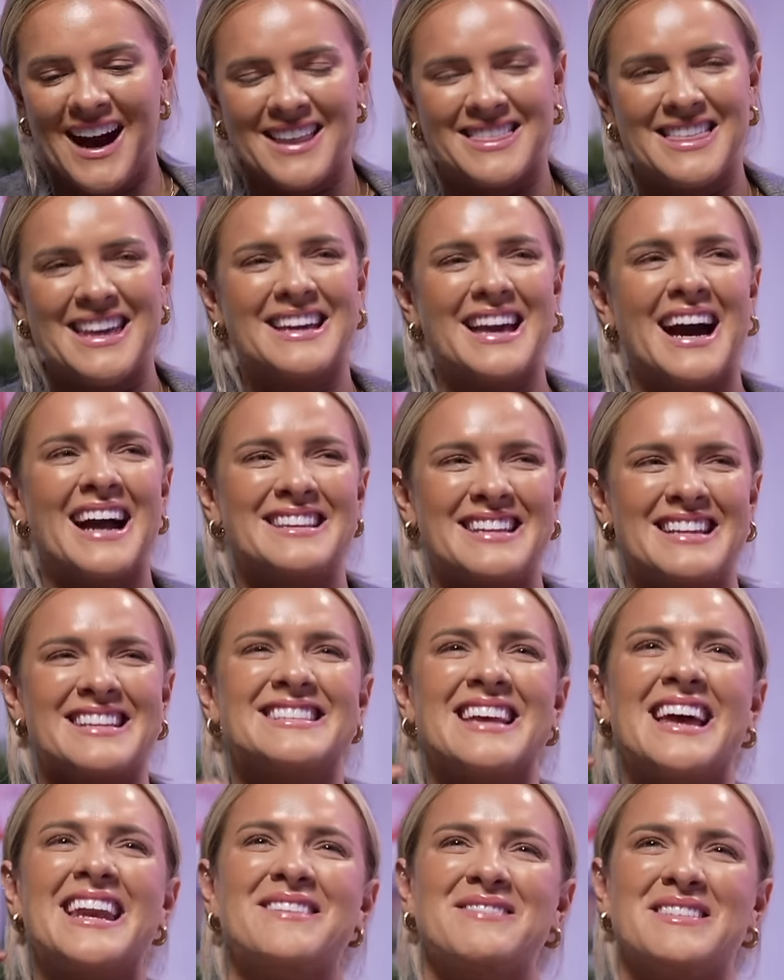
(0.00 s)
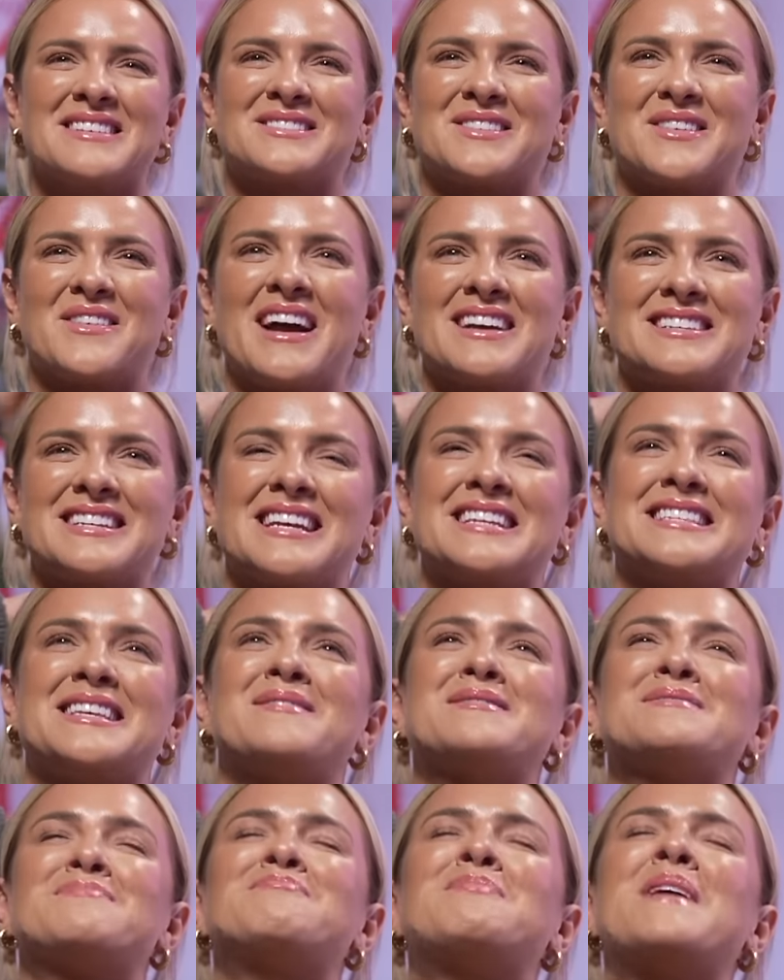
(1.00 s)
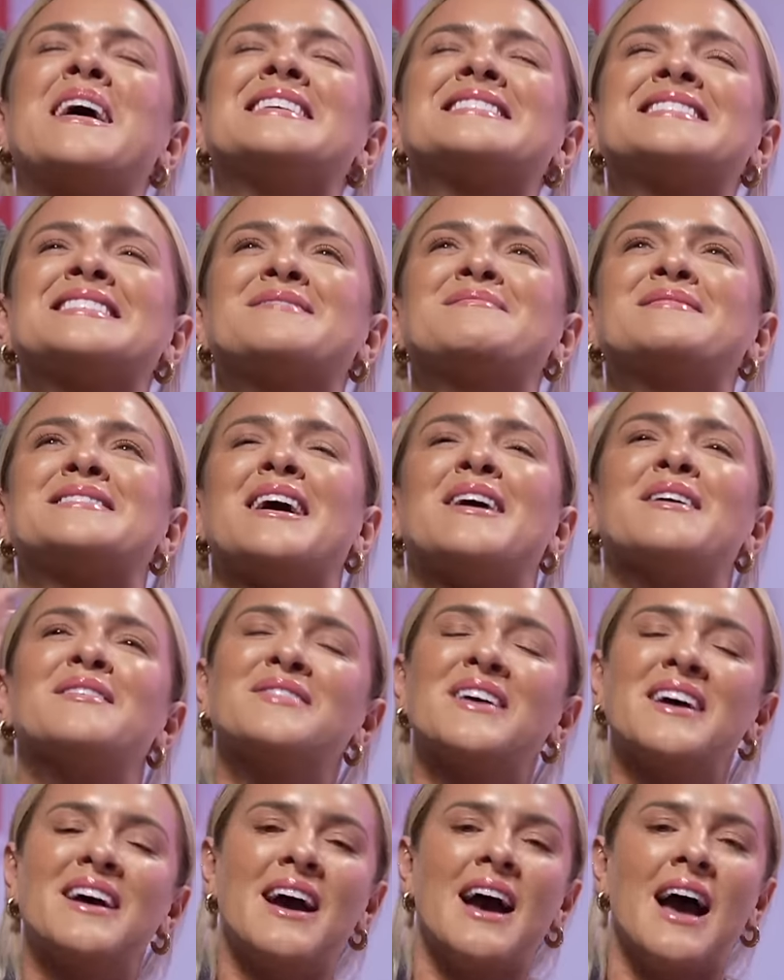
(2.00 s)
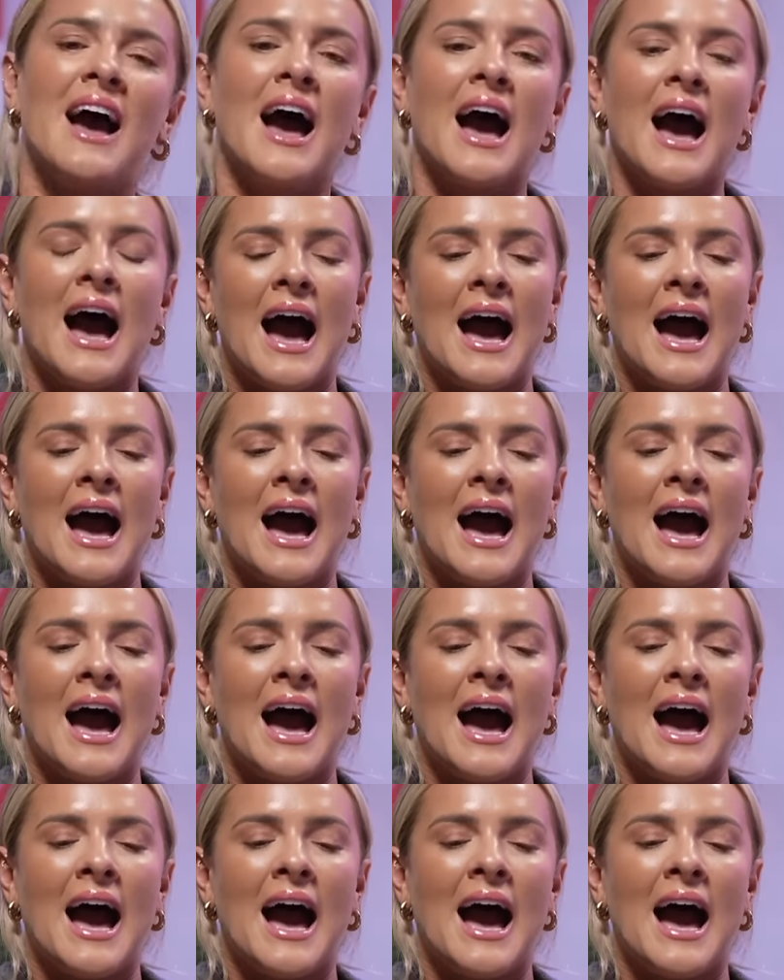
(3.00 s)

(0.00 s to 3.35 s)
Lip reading: think I did tell him this story, actually, because he was pissing himself.